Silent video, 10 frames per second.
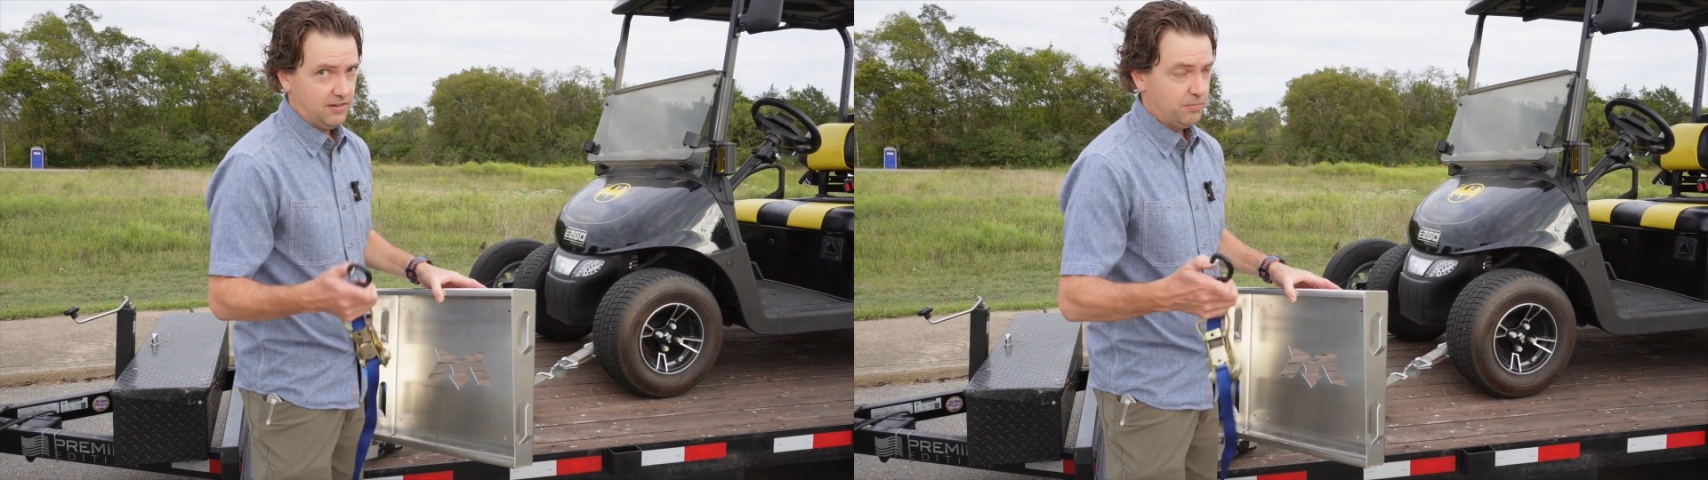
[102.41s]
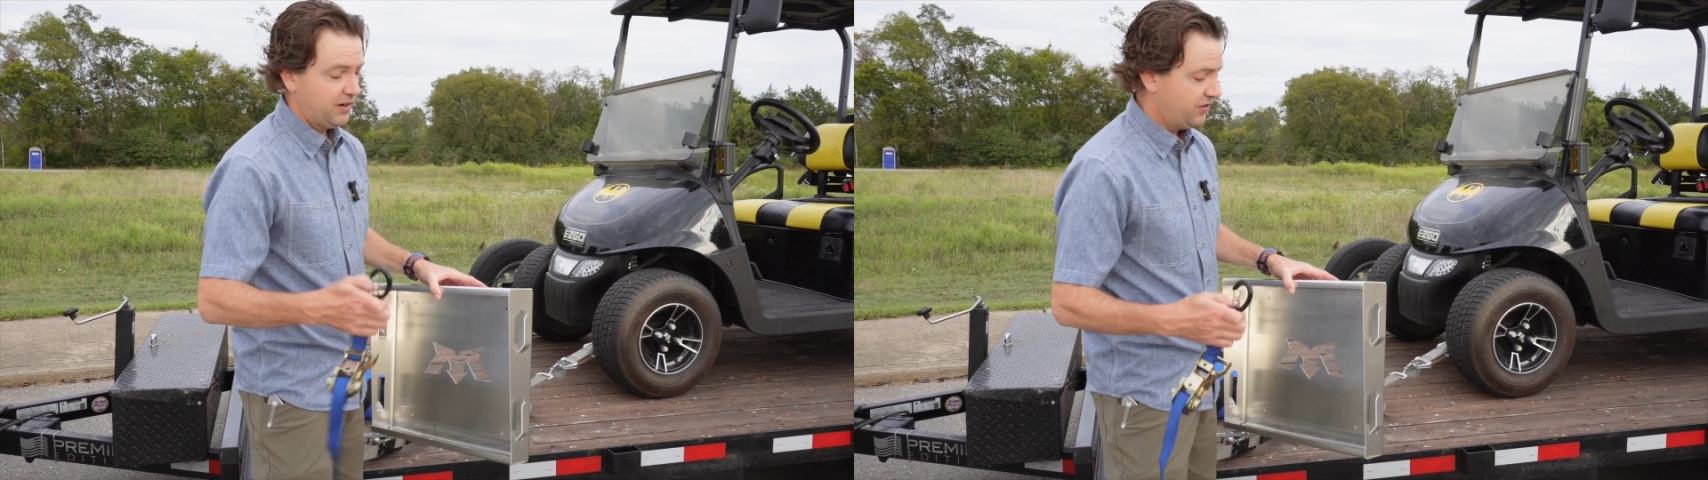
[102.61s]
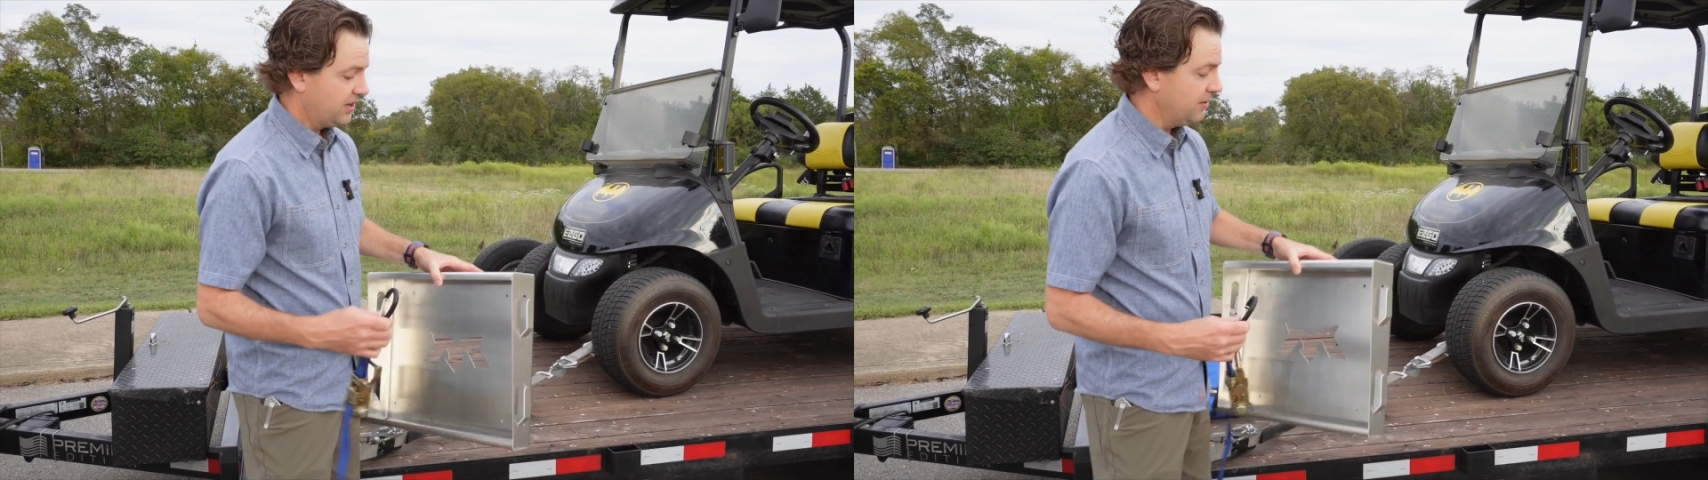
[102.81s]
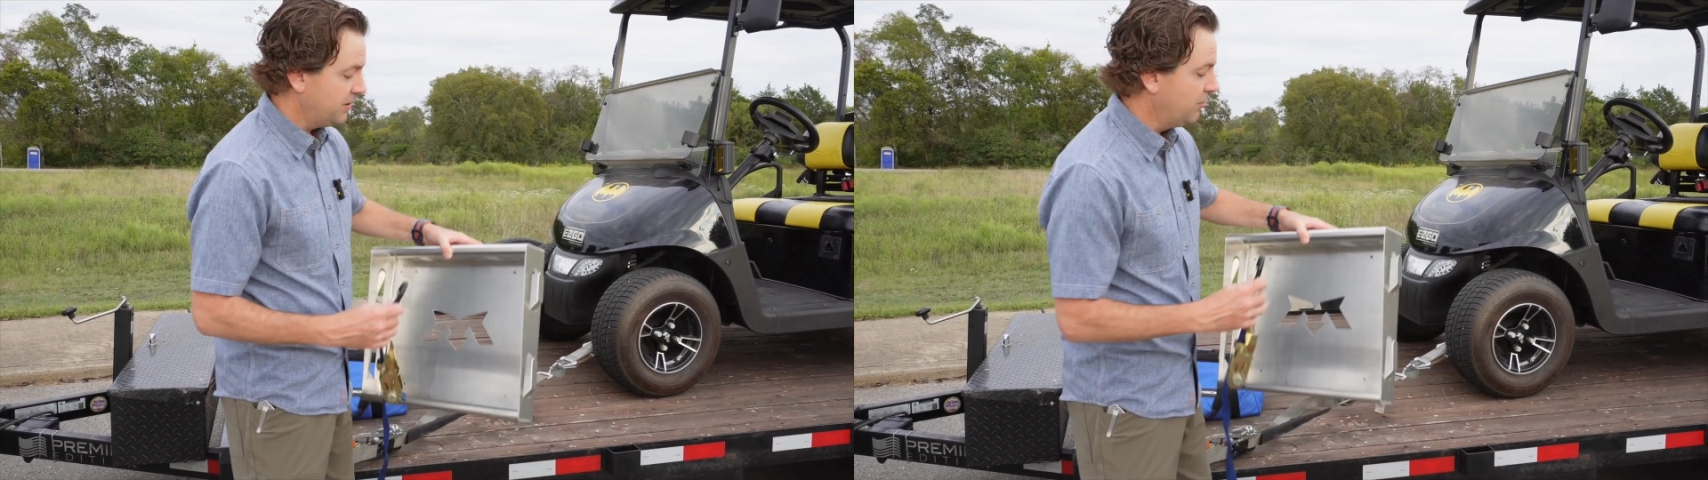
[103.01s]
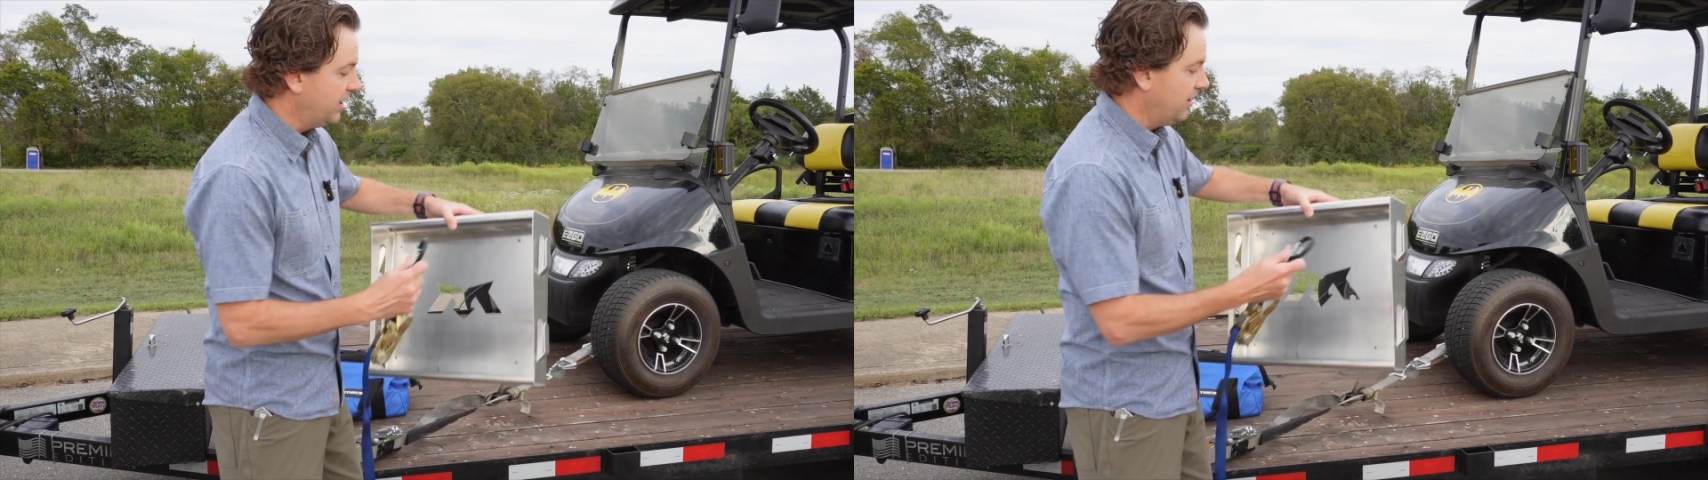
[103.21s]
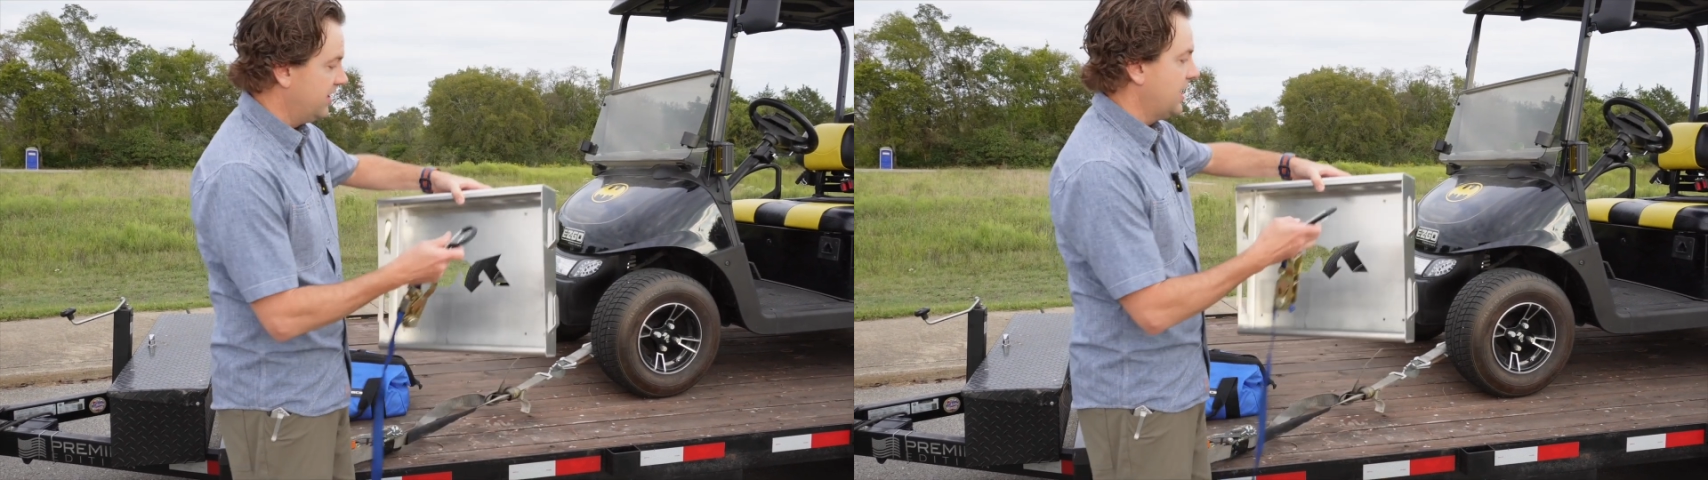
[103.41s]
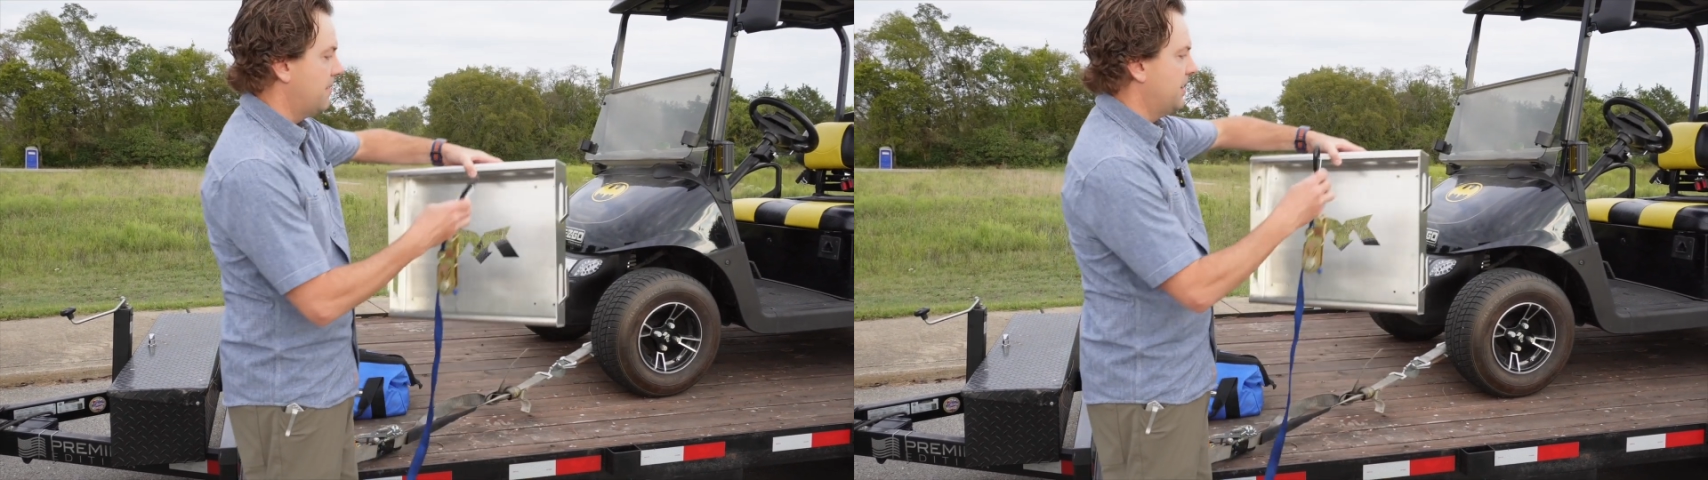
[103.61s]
but if you're gonna be weird and not